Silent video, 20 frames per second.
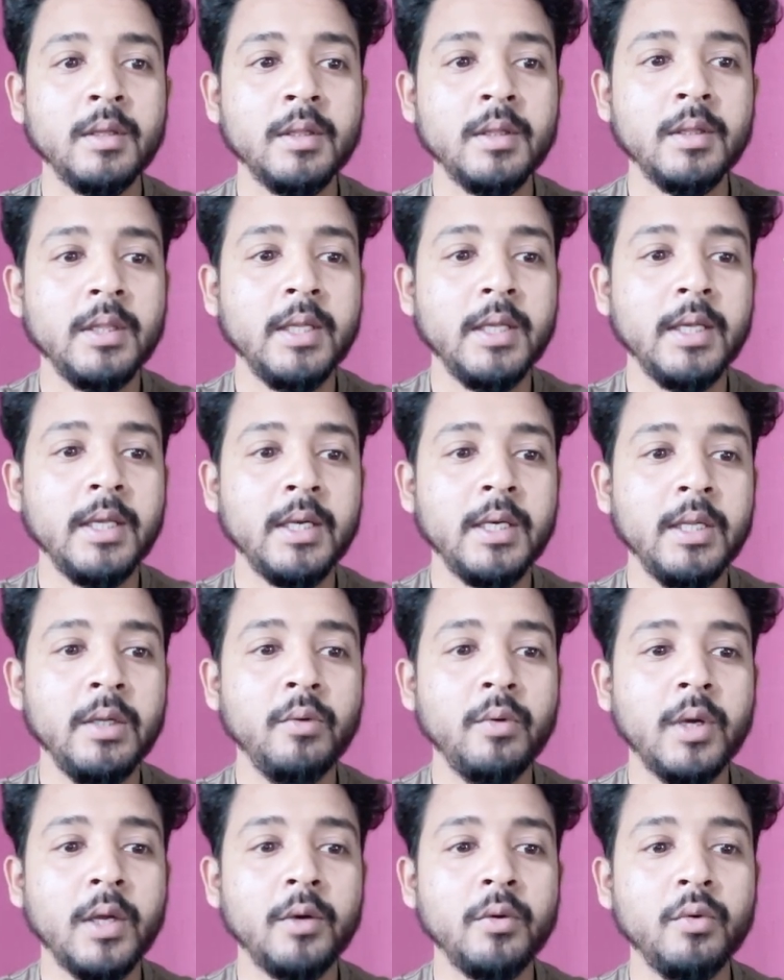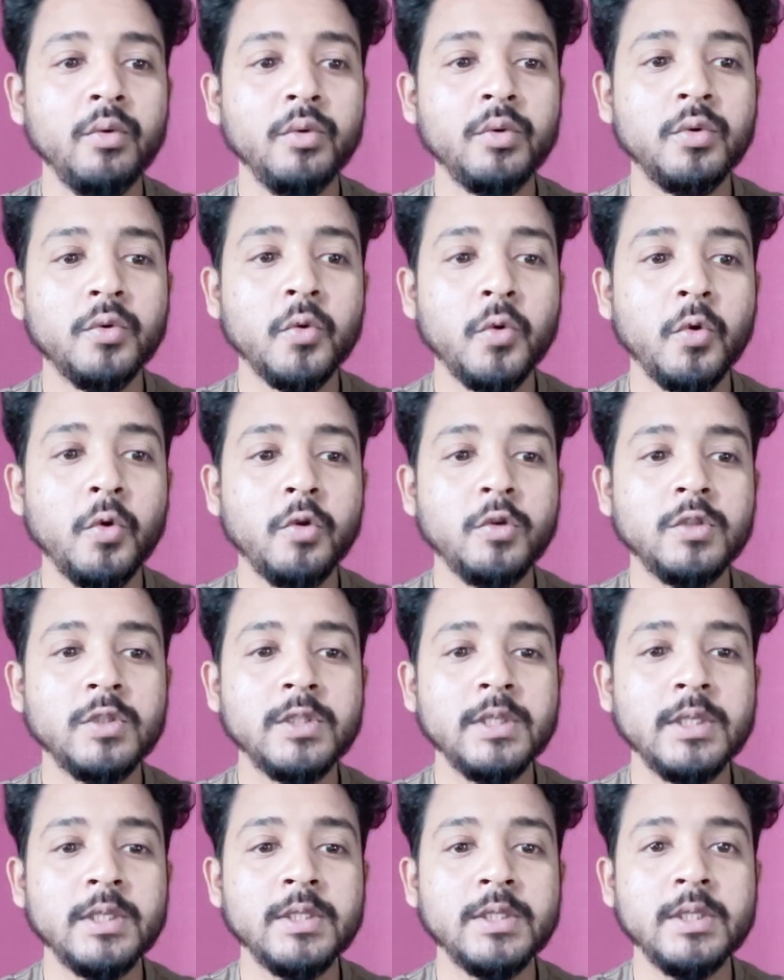then you can go to close
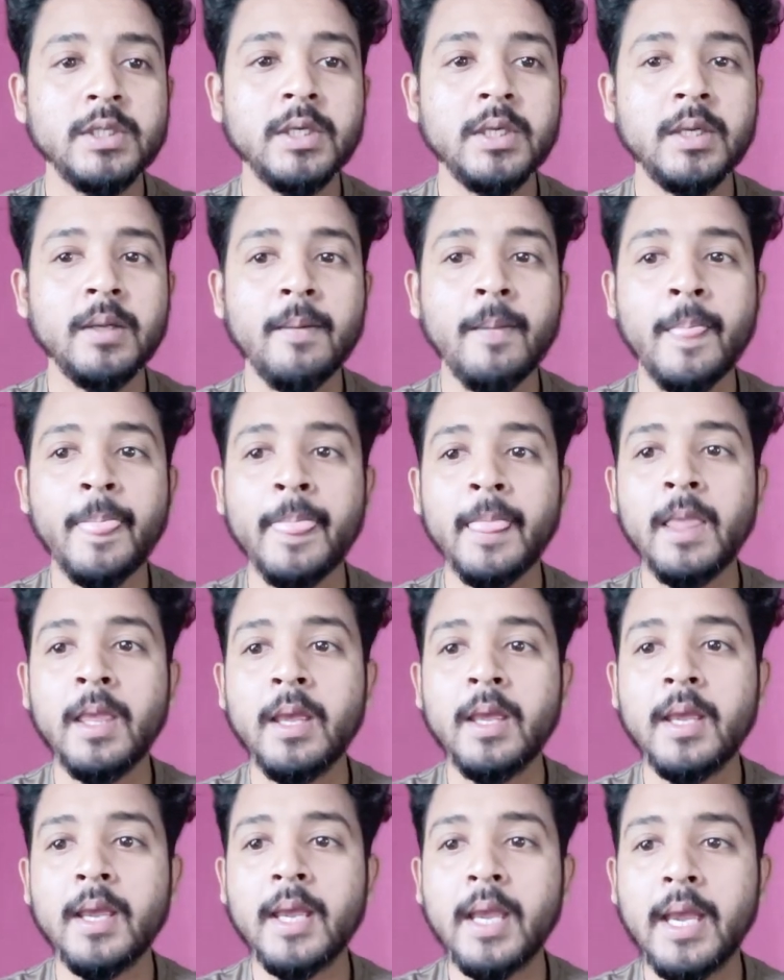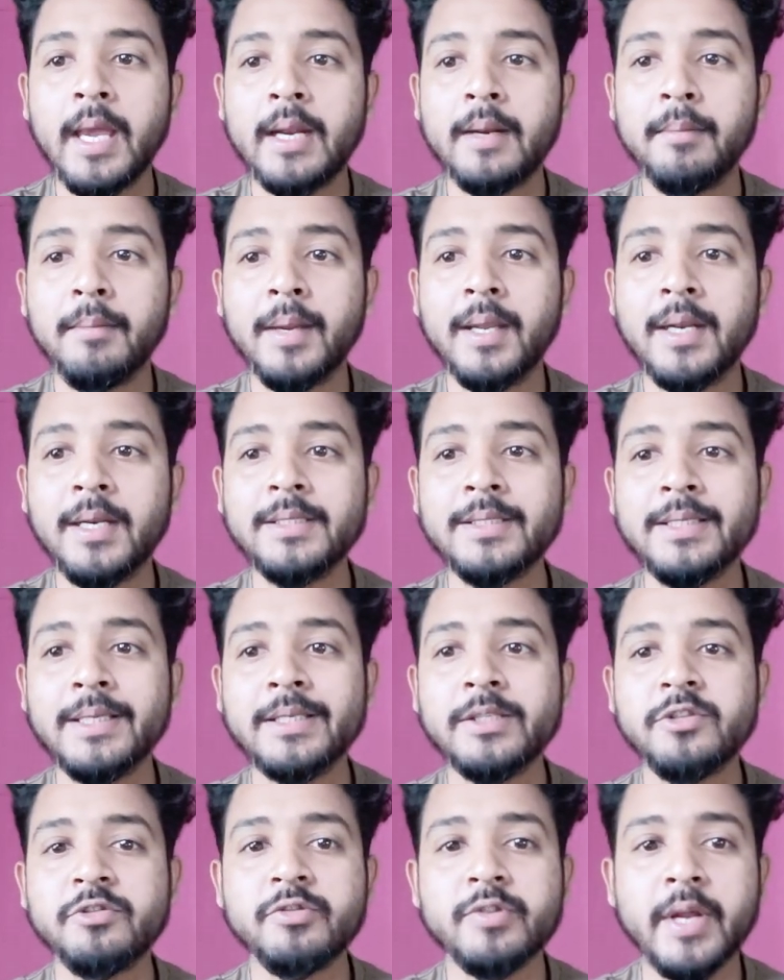testing and
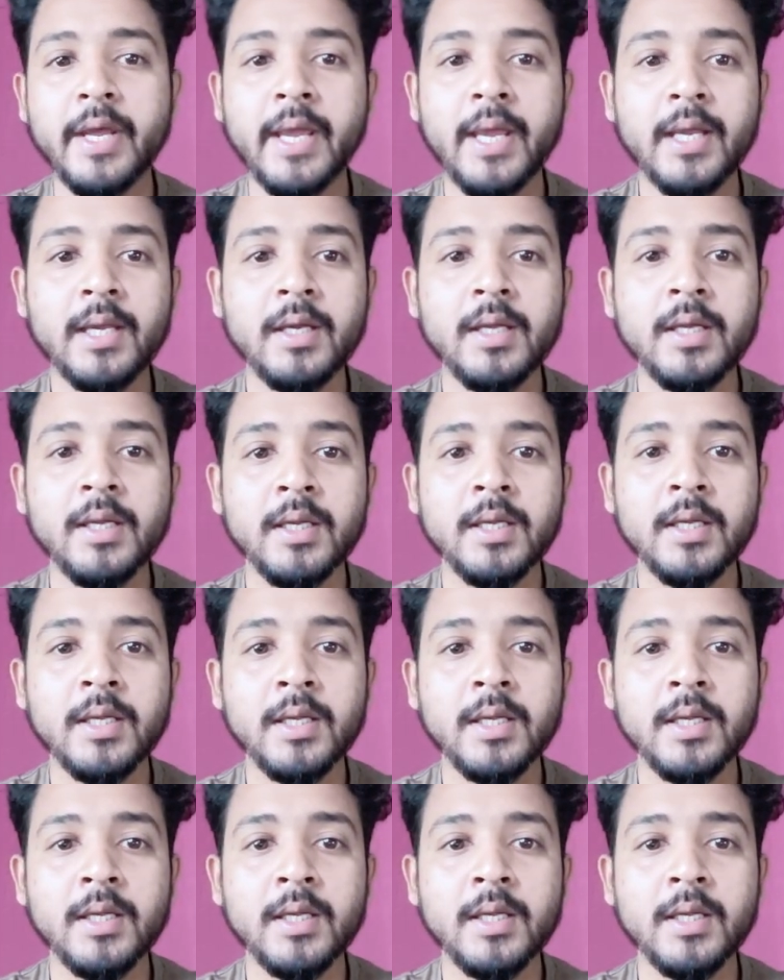managing track